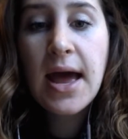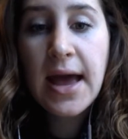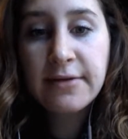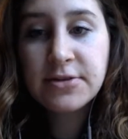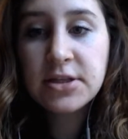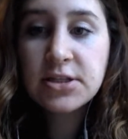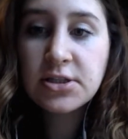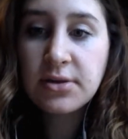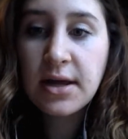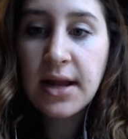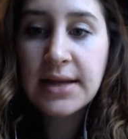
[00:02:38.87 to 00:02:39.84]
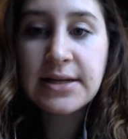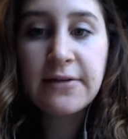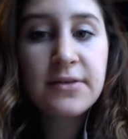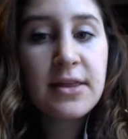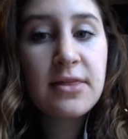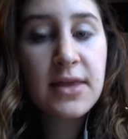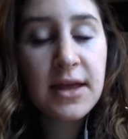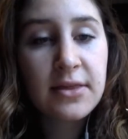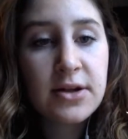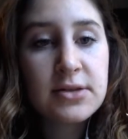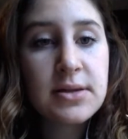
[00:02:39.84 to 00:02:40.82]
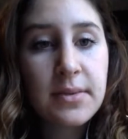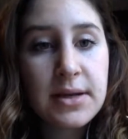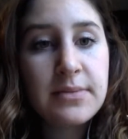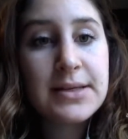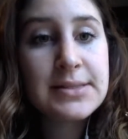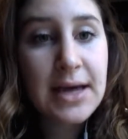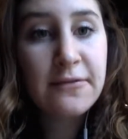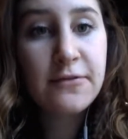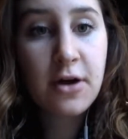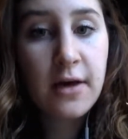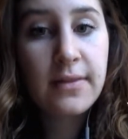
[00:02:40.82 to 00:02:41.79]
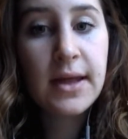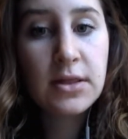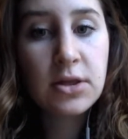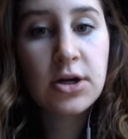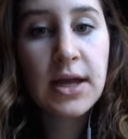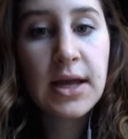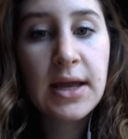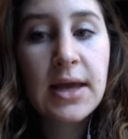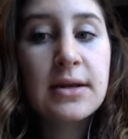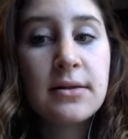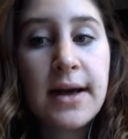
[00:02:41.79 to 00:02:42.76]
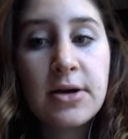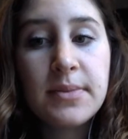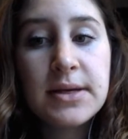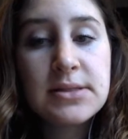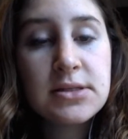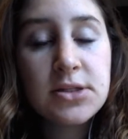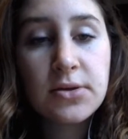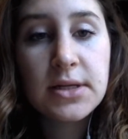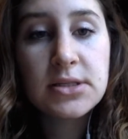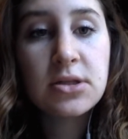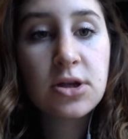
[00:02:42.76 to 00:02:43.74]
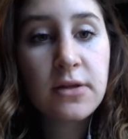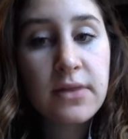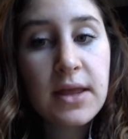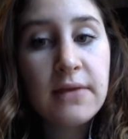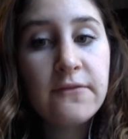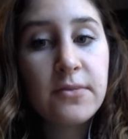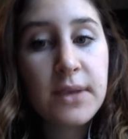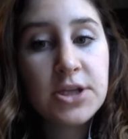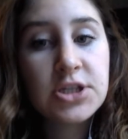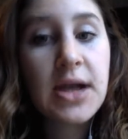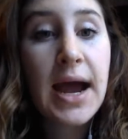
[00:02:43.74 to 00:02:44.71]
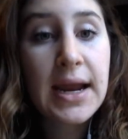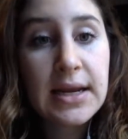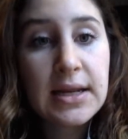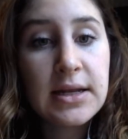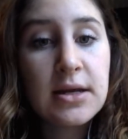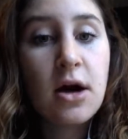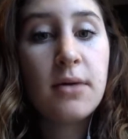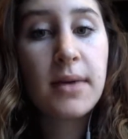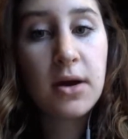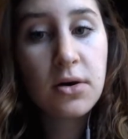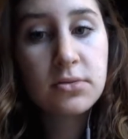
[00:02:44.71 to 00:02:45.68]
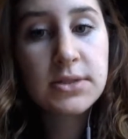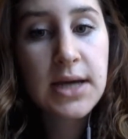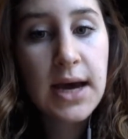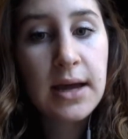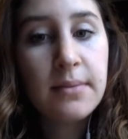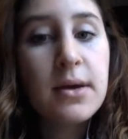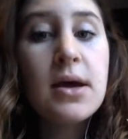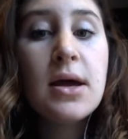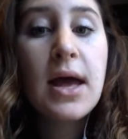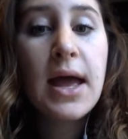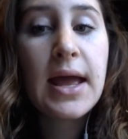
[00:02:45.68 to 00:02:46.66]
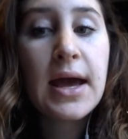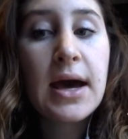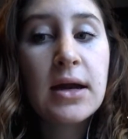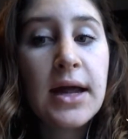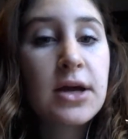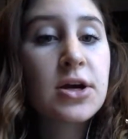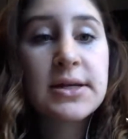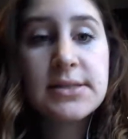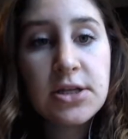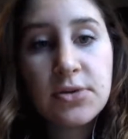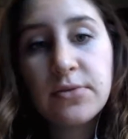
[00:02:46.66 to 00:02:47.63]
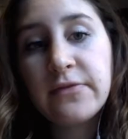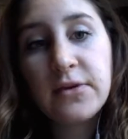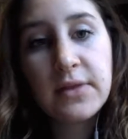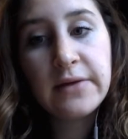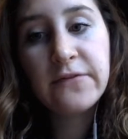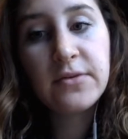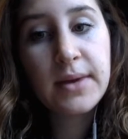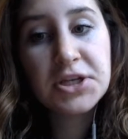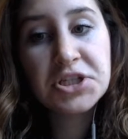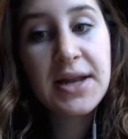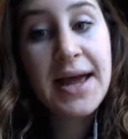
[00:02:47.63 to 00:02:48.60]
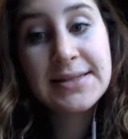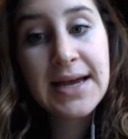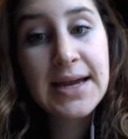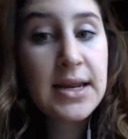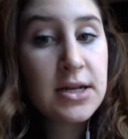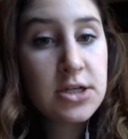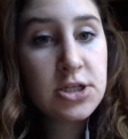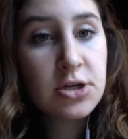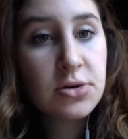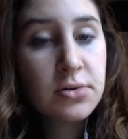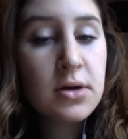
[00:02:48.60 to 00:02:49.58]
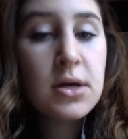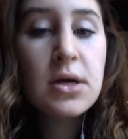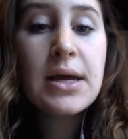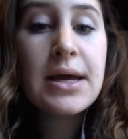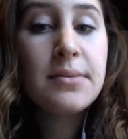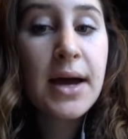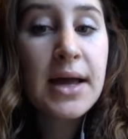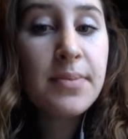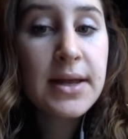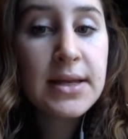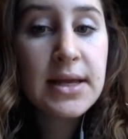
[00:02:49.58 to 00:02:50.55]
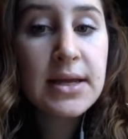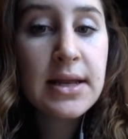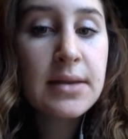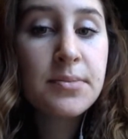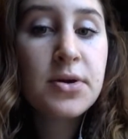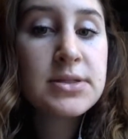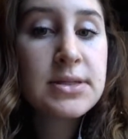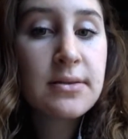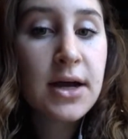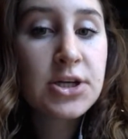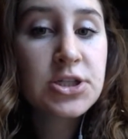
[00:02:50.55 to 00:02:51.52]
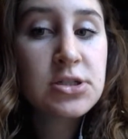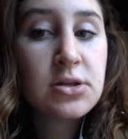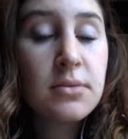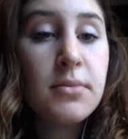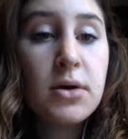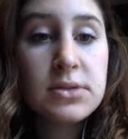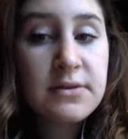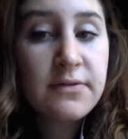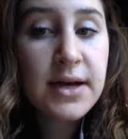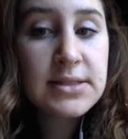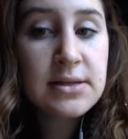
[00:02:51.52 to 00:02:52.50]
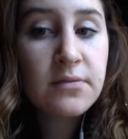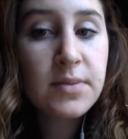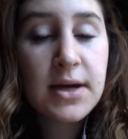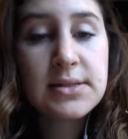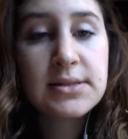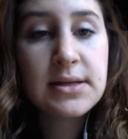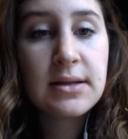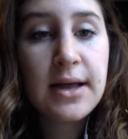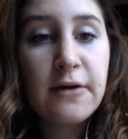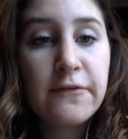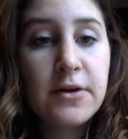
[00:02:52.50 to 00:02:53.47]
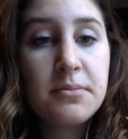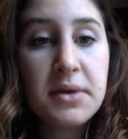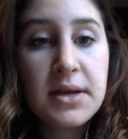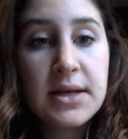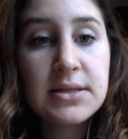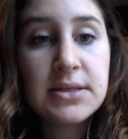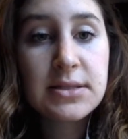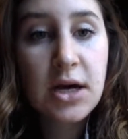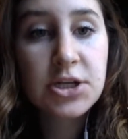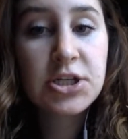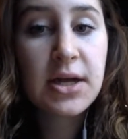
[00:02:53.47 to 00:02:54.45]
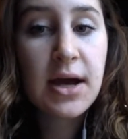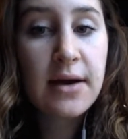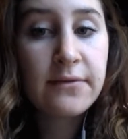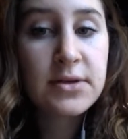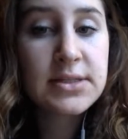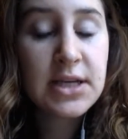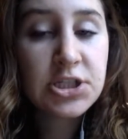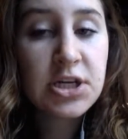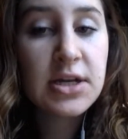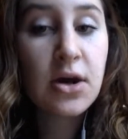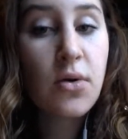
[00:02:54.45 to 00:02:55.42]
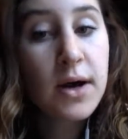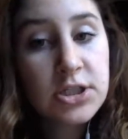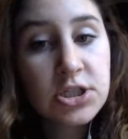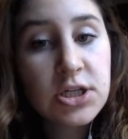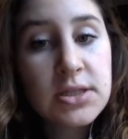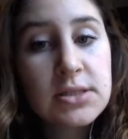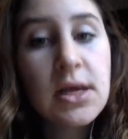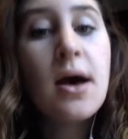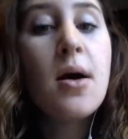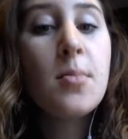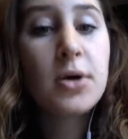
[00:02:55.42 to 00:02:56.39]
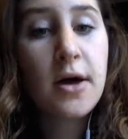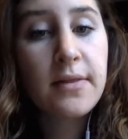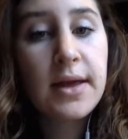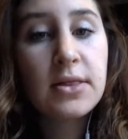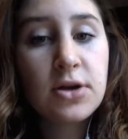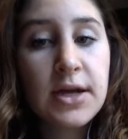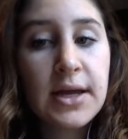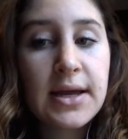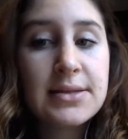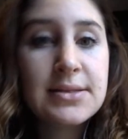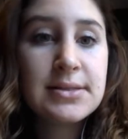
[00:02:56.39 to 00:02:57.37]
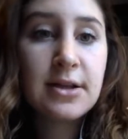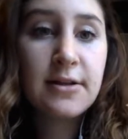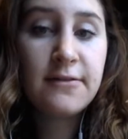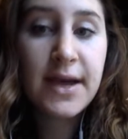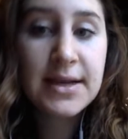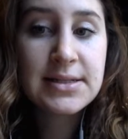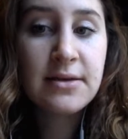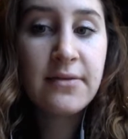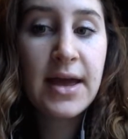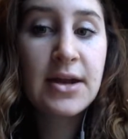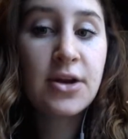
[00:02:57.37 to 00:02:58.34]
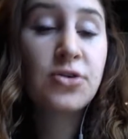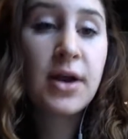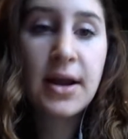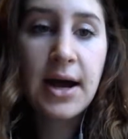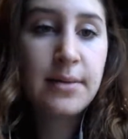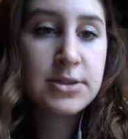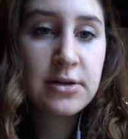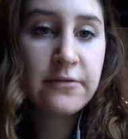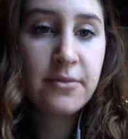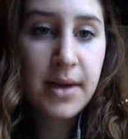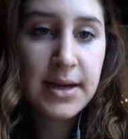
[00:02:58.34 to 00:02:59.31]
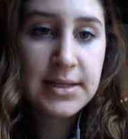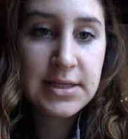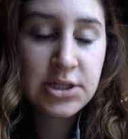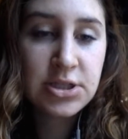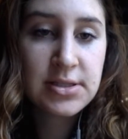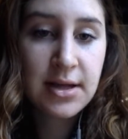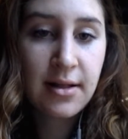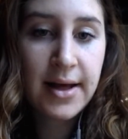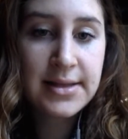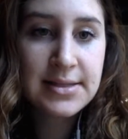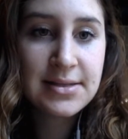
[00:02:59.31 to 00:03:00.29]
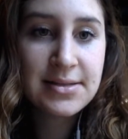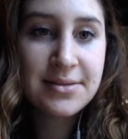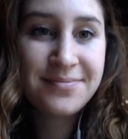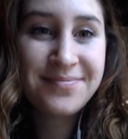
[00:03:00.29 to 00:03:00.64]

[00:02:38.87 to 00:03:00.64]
After this unit, I definitely think there's something to be said for online learning. It allowed me as a student to learn the information I needed on my own time, and I could continue reviewing the information as I needed to. In my opinion, in-person lectures are the most effective because they allow for immediate discussion and conversation and questions, but online learning is still effective and a great option for many teachers and classes.